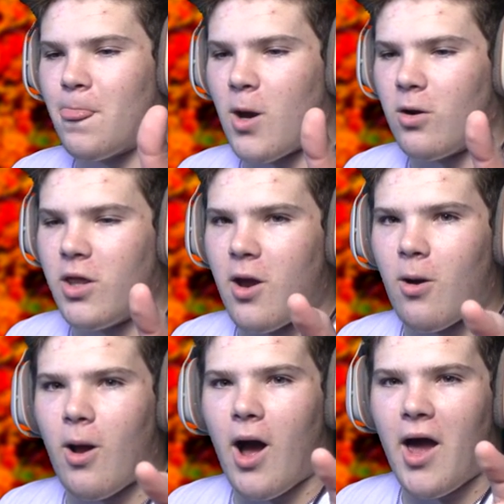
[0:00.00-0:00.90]

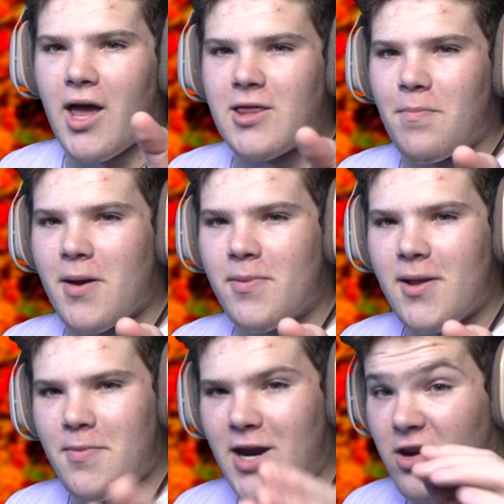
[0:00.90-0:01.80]
earlier, I had the
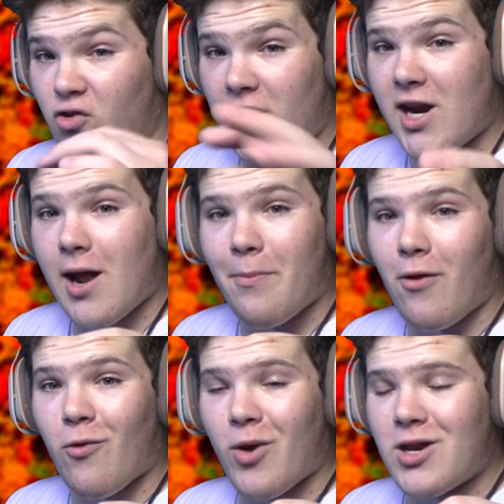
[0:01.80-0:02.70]
Piplup, and I trained it up all
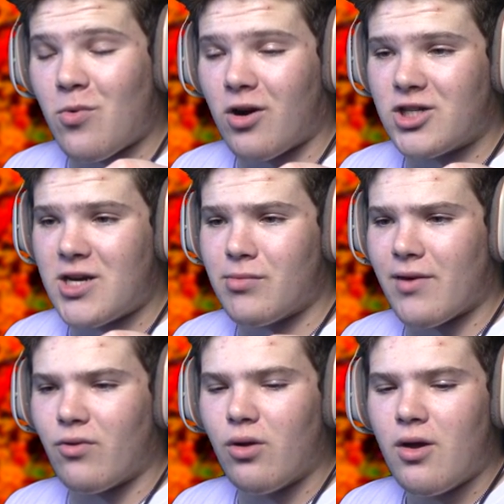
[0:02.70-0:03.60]
the way to our team
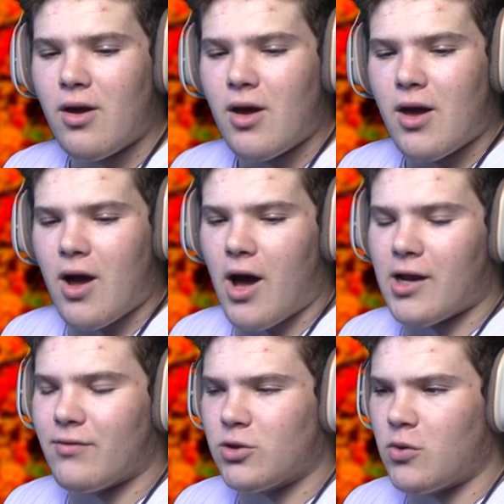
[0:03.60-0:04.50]
level, uh,
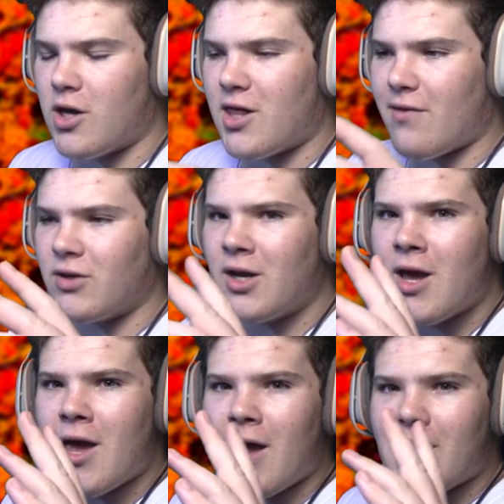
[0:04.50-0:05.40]
level twenty-seven,
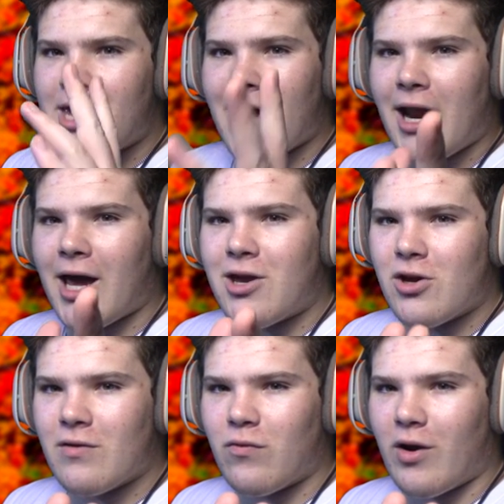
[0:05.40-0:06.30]
yet I could
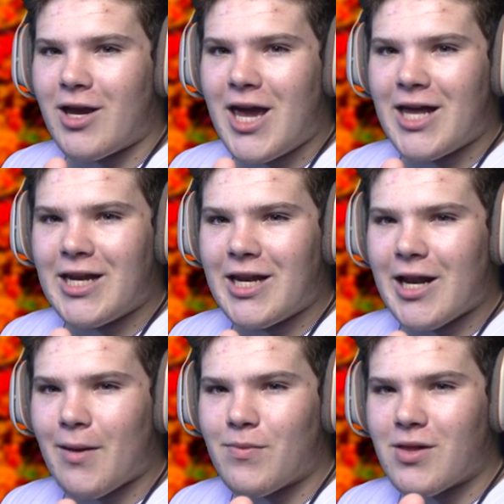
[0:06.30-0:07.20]
have rare candied it
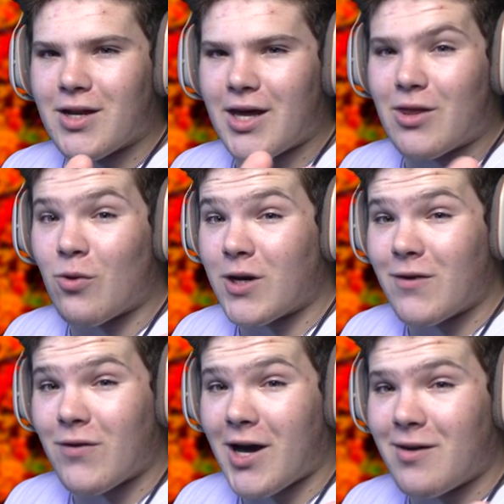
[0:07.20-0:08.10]
up to, like,
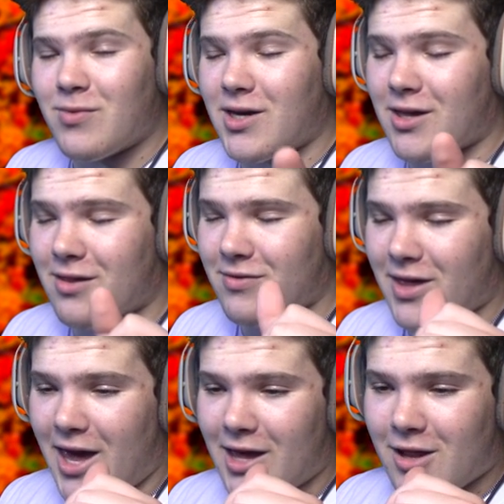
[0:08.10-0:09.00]
twenty-five because of the
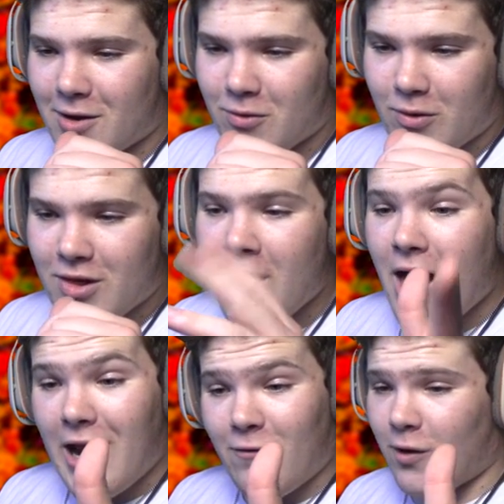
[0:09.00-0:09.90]
egg lock rules,
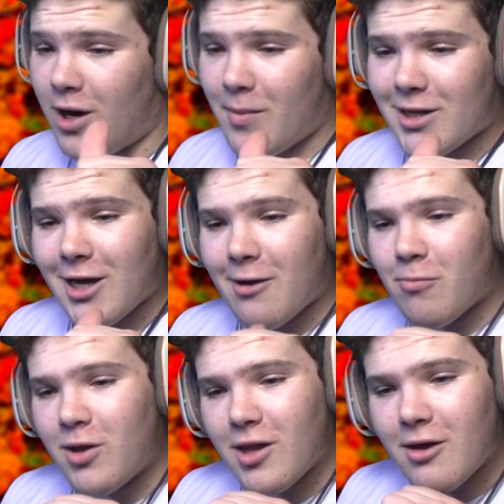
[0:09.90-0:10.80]
and I forgot about that
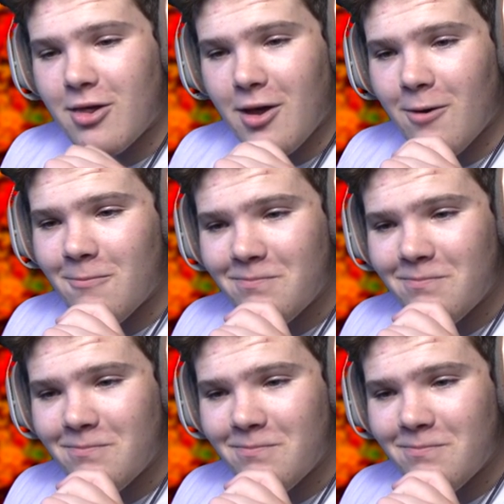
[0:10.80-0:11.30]
completely, so,